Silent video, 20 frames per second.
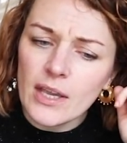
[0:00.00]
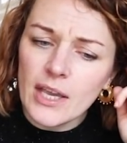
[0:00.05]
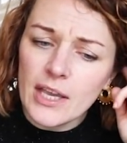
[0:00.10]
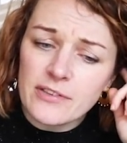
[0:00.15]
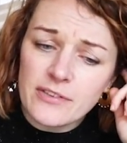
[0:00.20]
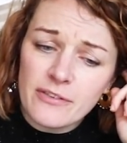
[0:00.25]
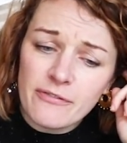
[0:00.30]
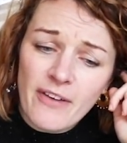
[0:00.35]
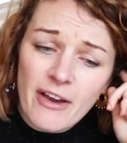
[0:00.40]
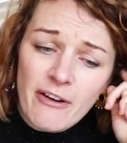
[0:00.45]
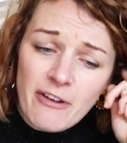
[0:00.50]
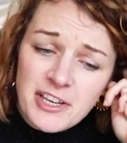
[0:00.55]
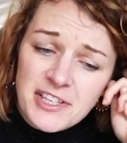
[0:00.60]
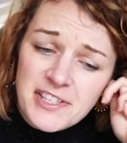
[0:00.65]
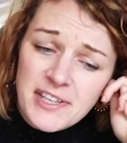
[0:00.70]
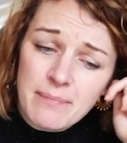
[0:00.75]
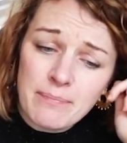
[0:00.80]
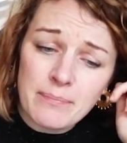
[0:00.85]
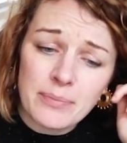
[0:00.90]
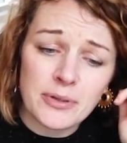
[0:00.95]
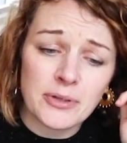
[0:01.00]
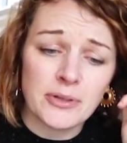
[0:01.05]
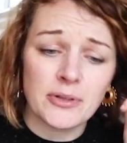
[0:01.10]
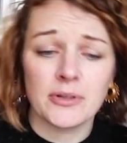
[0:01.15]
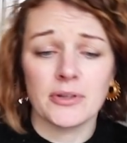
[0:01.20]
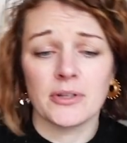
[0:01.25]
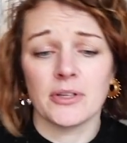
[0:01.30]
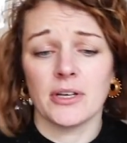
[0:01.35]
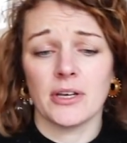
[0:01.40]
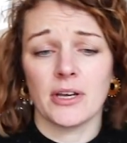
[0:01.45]
It's a very
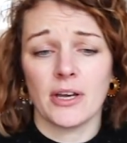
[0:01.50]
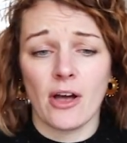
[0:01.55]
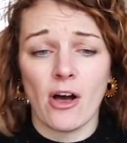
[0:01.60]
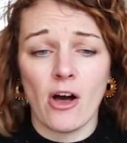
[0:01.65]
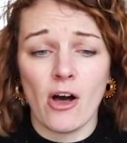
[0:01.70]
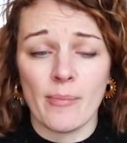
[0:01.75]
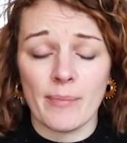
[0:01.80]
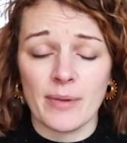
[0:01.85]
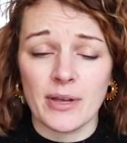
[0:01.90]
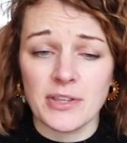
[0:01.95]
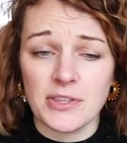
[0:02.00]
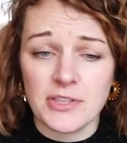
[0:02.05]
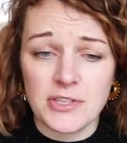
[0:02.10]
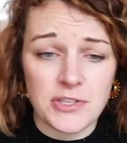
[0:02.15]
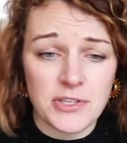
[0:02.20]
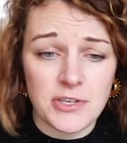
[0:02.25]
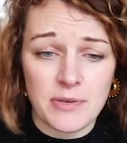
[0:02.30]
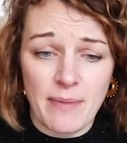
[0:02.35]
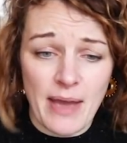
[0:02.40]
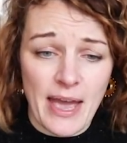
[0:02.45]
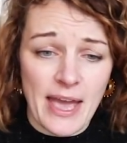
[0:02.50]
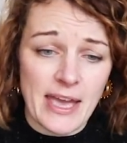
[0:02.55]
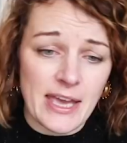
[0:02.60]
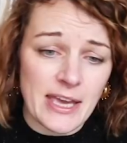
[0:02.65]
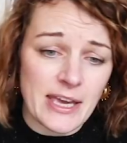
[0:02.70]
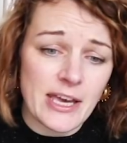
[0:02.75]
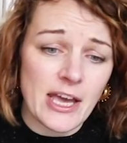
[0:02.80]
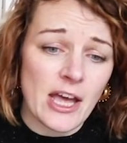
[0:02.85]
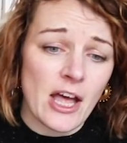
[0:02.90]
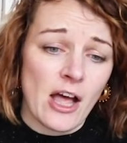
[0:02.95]
simple garment to
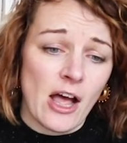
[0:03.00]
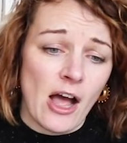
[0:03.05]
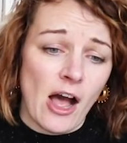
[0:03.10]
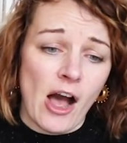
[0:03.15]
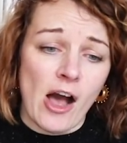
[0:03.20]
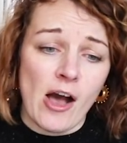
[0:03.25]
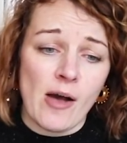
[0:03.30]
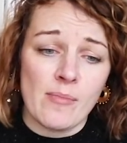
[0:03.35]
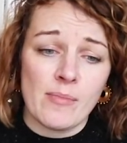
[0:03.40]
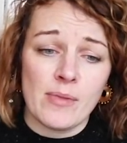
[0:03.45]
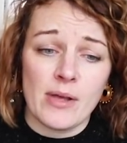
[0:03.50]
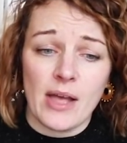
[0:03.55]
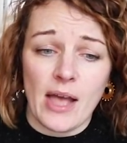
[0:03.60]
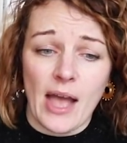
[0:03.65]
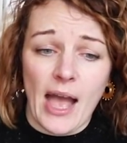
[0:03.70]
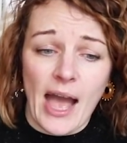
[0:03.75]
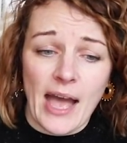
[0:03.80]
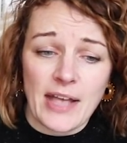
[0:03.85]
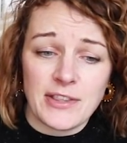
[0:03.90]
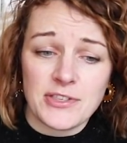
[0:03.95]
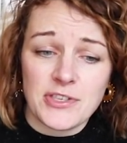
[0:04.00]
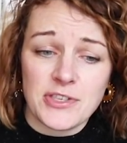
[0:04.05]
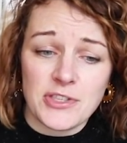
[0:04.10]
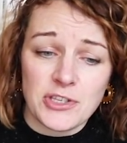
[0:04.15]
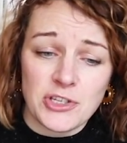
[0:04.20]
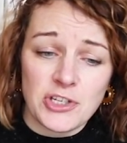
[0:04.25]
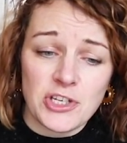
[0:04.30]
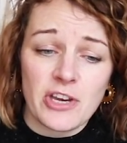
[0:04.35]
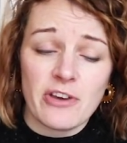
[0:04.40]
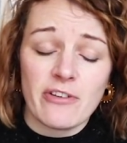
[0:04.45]
make. And
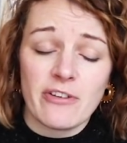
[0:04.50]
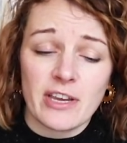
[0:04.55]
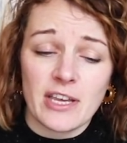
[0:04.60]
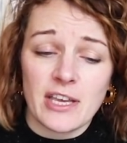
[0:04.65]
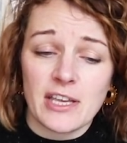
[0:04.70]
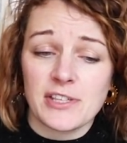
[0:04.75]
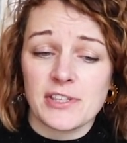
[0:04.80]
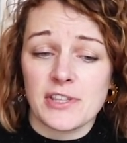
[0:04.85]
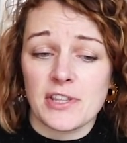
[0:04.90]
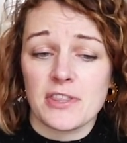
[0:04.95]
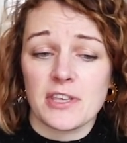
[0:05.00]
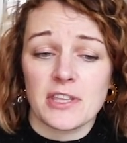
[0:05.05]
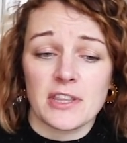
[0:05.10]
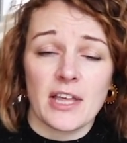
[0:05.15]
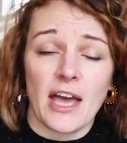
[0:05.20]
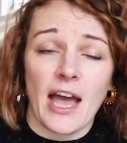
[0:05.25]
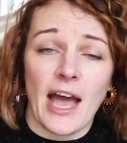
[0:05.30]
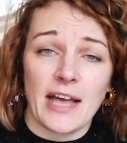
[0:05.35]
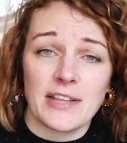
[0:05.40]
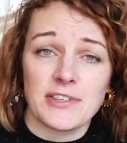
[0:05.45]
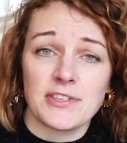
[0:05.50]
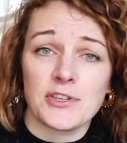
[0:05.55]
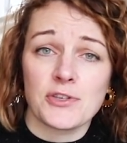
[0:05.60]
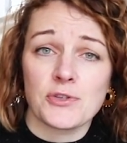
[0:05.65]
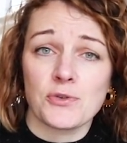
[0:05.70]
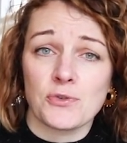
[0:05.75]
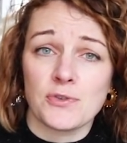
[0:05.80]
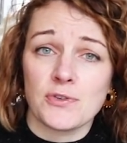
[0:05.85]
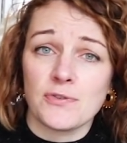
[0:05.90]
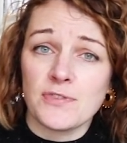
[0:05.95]
the shearing is the thing that adds a
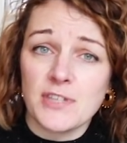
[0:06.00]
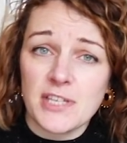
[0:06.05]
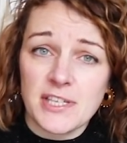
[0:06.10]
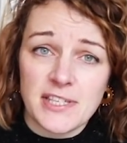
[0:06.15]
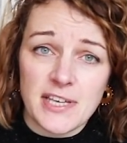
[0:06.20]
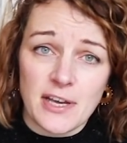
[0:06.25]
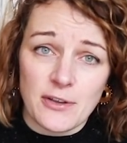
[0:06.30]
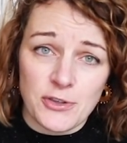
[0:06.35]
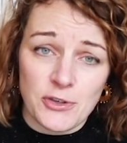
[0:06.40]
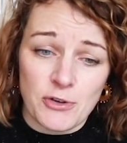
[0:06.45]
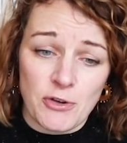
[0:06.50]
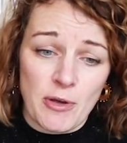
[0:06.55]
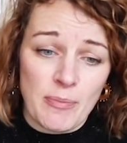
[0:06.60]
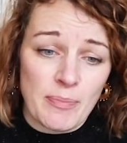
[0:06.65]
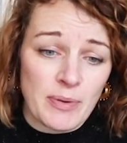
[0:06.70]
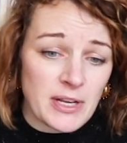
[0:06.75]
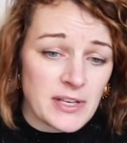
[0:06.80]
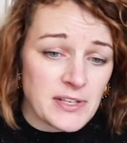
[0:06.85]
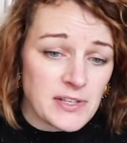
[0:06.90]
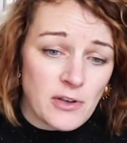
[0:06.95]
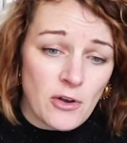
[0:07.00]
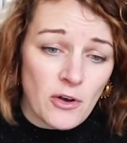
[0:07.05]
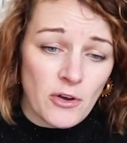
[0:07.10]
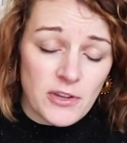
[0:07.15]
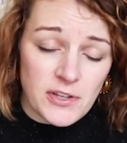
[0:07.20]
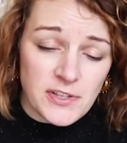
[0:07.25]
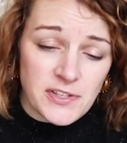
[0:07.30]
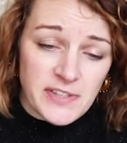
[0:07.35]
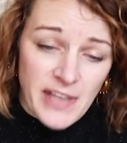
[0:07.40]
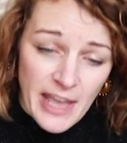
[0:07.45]
sort of detail to it, but it's
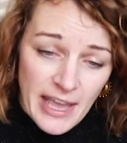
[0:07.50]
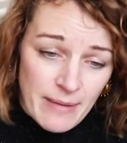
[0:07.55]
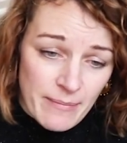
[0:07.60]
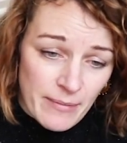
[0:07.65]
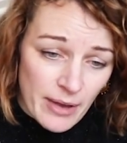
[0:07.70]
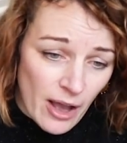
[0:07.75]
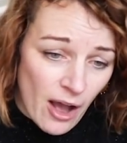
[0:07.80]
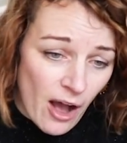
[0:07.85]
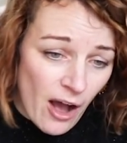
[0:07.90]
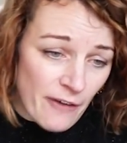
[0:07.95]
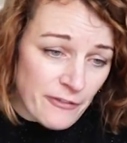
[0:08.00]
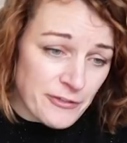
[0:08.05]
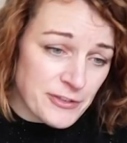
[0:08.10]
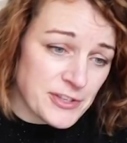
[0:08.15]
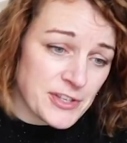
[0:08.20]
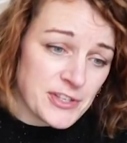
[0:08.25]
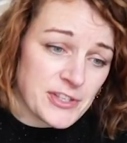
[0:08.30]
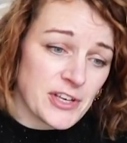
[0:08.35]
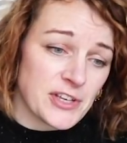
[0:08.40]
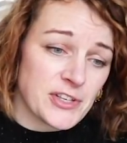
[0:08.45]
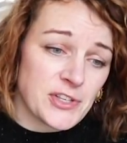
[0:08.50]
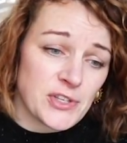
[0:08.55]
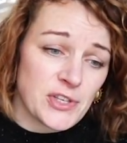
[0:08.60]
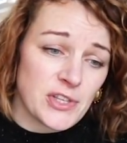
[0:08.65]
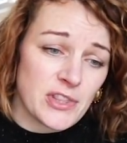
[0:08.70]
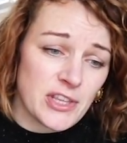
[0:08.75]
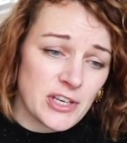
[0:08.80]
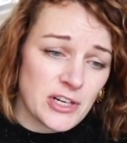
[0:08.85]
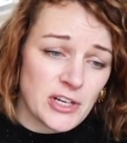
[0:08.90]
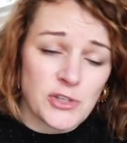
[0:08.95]
got the same cuffs
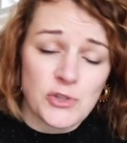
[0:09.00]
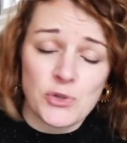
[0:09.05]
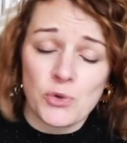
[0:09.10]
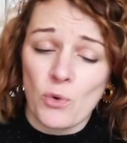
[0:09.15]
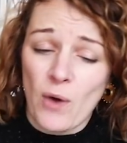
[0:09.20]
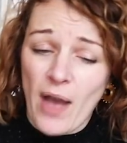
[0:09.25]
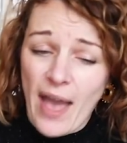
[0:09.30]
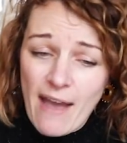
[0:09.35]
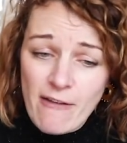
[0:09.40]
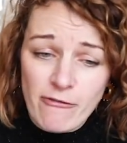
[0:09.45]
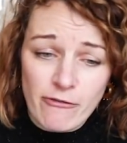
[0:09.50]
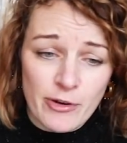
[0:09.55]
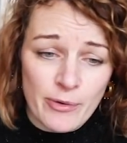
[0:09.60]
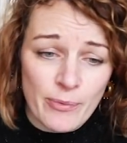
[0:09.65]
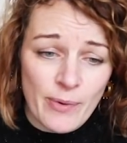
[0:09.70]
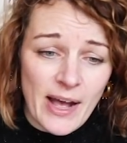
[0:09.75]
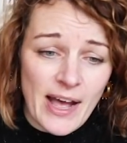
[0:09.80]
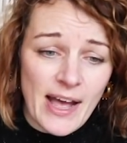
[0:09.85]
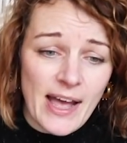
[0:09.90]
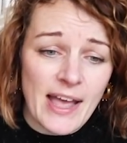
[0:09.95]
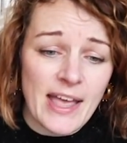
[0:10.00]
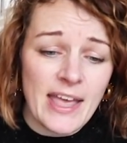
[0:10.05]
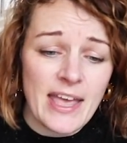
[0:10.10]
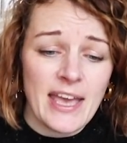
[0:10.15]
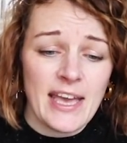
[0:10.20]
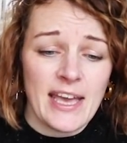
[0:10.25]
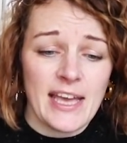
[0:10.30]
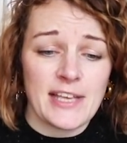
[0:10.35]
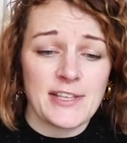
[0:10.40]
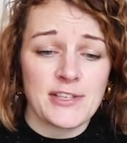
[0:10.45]
that I saw everywhere.
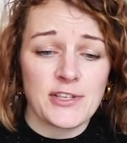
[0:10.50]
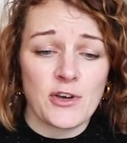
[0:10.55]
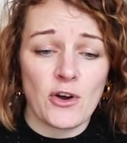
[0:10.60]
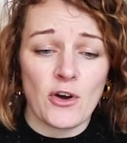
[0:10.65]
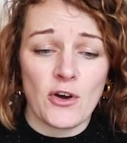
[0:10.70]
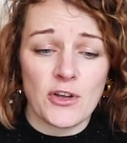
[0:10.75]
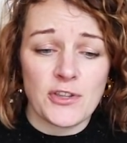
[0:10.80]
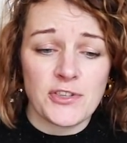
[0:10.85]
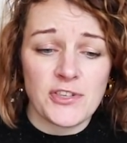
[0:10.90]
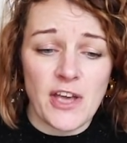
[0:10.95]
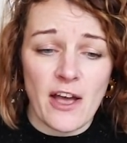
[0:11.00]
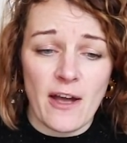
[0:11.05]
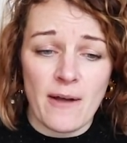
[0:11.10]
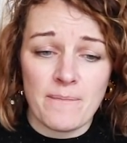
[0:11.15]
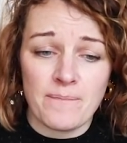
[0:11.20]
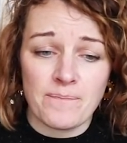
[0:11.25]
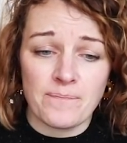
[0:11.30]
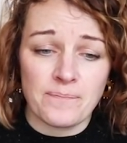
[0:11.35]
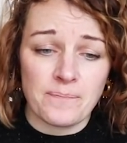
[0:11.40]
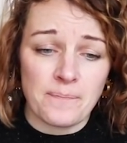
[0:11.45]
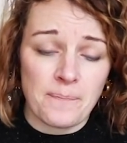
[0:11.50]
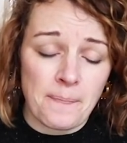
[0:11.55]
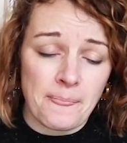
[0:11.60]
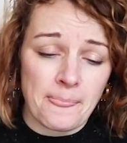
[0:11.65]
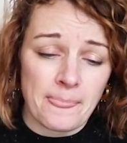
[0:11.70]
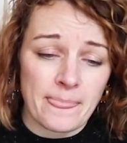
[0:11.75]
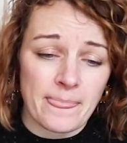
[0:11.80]
It's got and